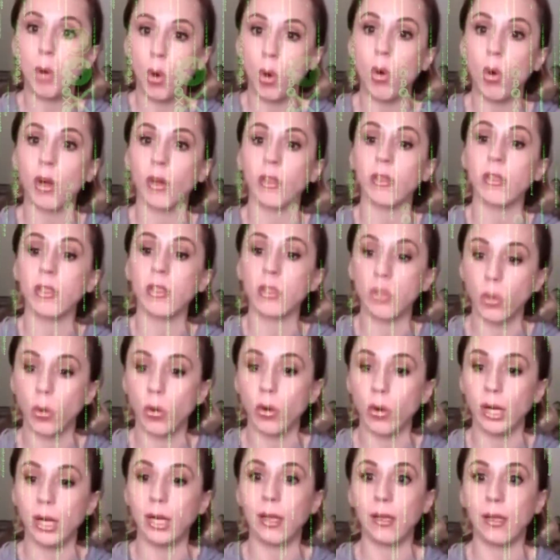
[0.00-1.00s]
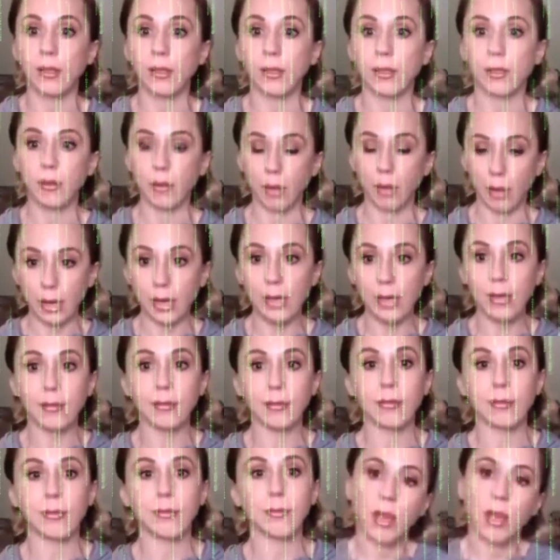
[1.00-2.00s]
porn story, all right?
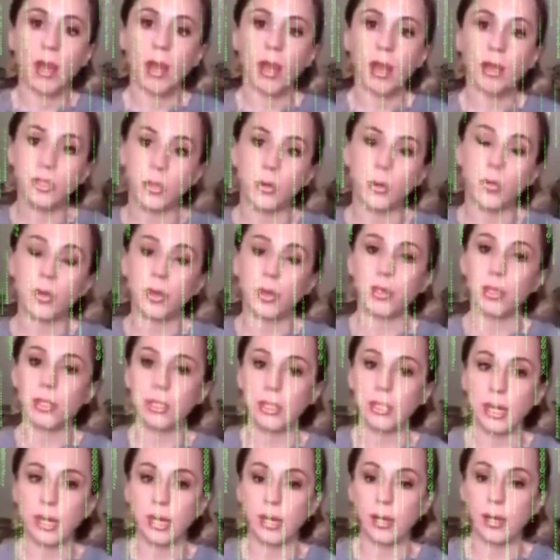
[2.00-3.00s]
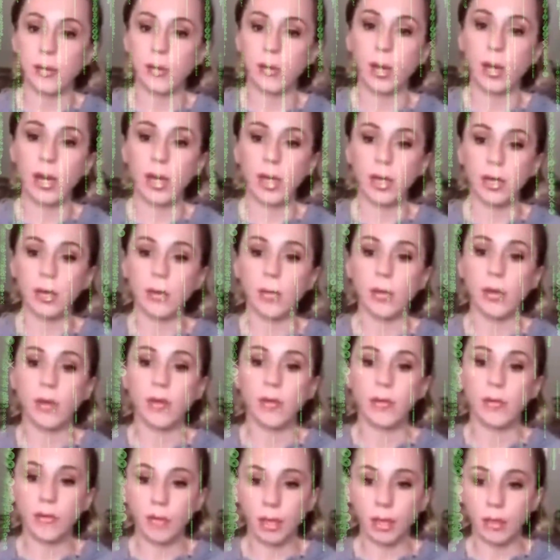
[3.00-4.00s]
I don't understand why
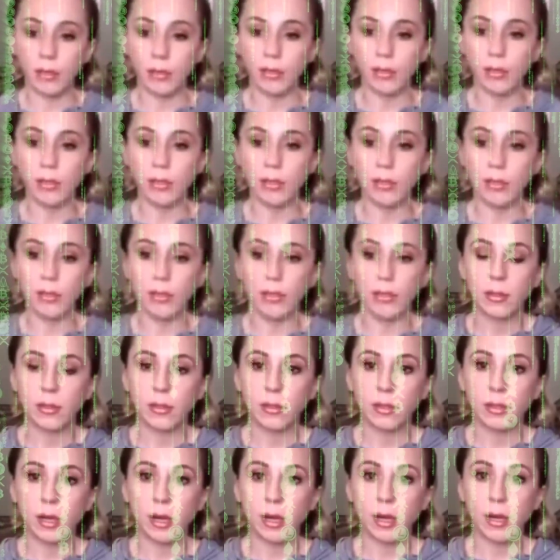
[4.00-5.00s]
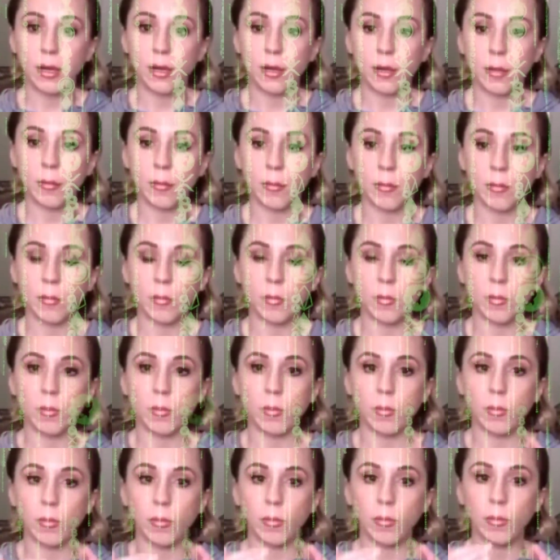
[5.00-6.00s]
anyone felt
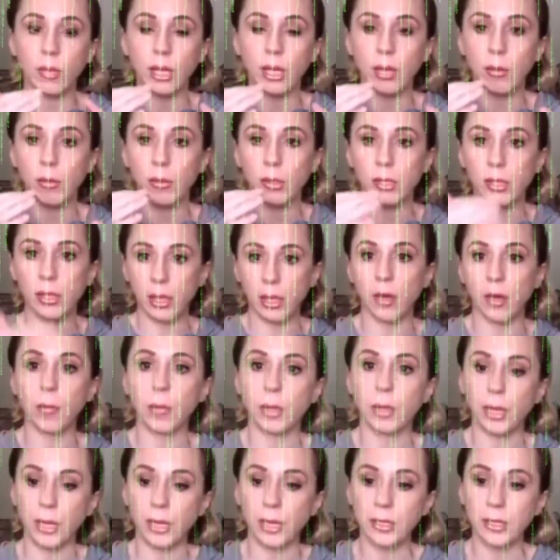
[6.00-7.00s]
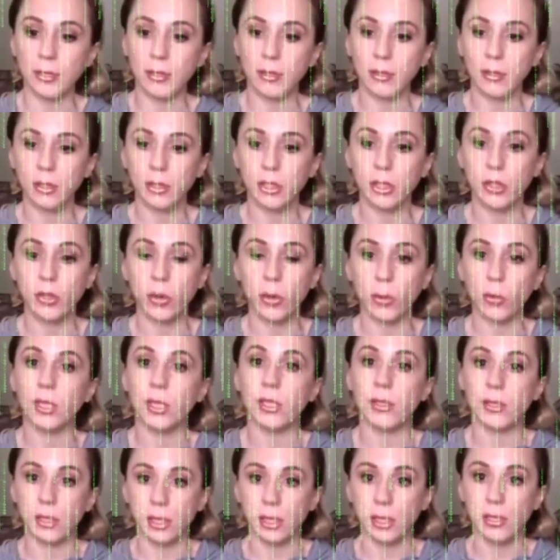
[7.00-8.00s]
that it was their place to know
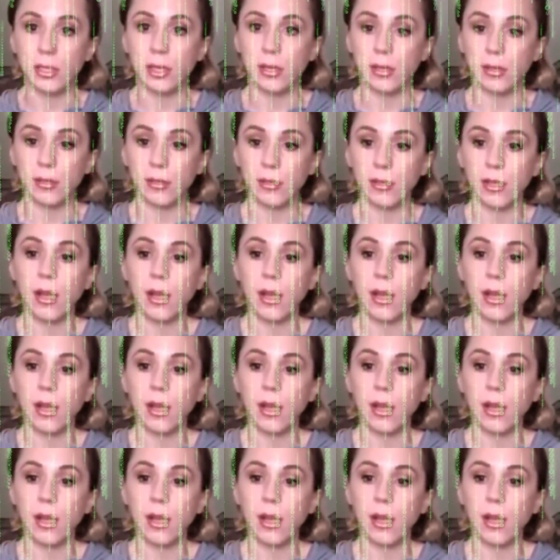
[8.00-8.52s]
these details.